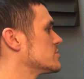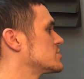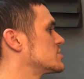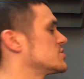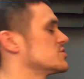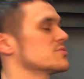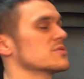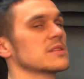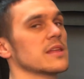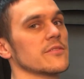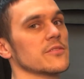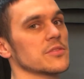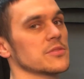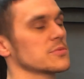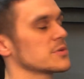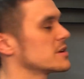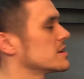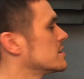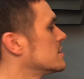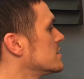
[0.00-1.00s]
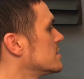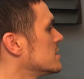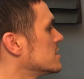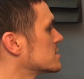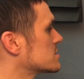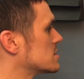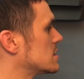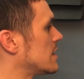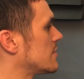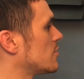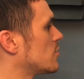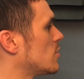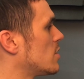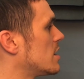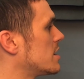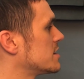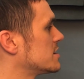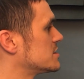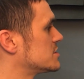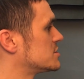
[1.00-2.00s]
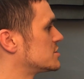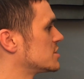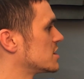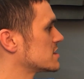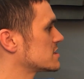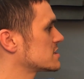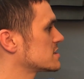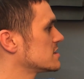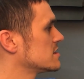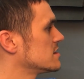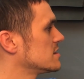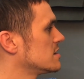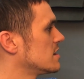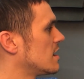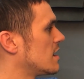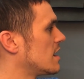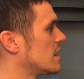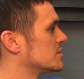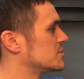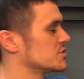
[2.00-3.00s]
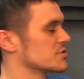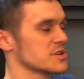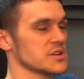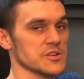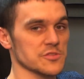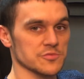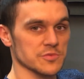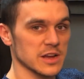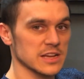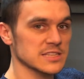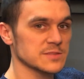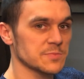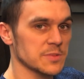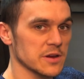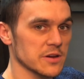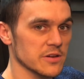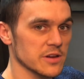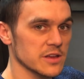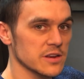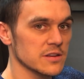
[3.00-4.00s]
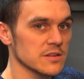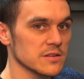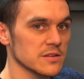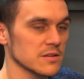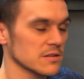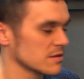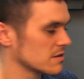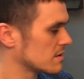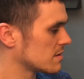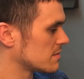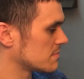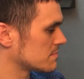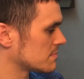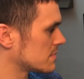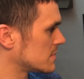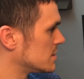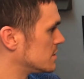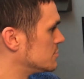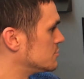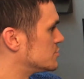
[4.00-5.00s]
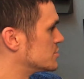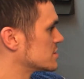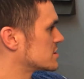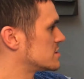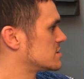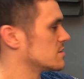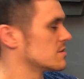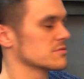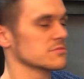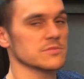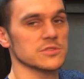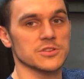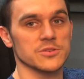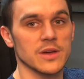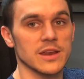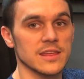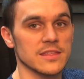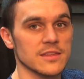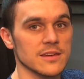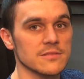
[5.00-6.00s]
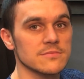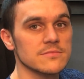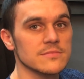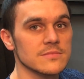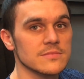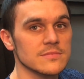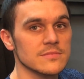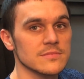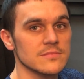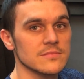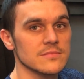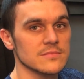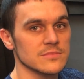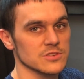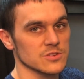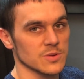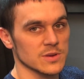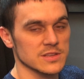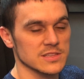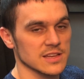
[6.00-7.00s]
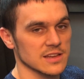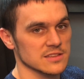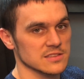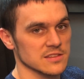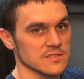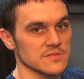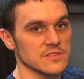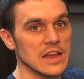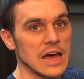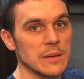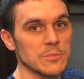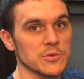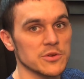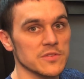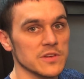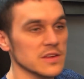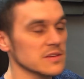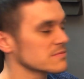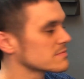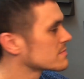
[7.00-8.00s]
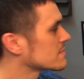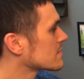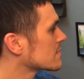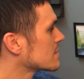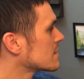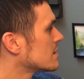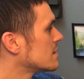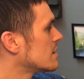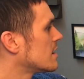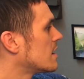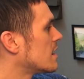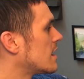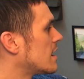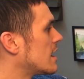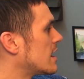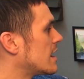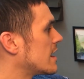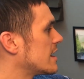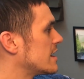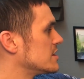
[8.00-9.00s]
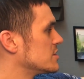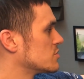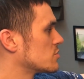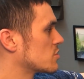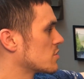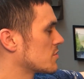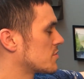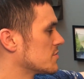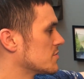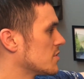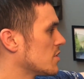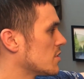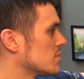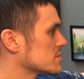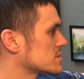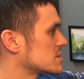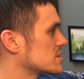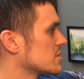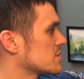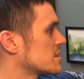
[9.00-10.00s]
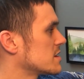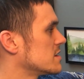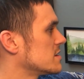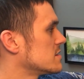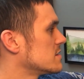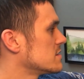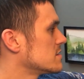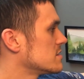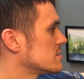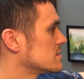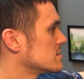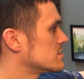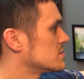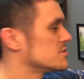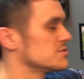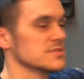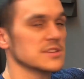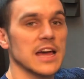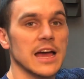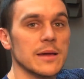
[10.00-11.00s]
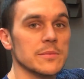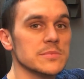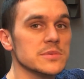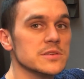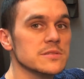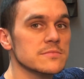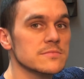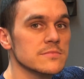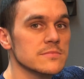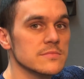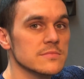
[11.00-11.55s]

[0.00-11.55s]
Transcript: 2 or level 3. So level 1 is just during your rest period, you just don't do anything. 20 seconds of not moving. And you'll go through the whole circuit 2 times.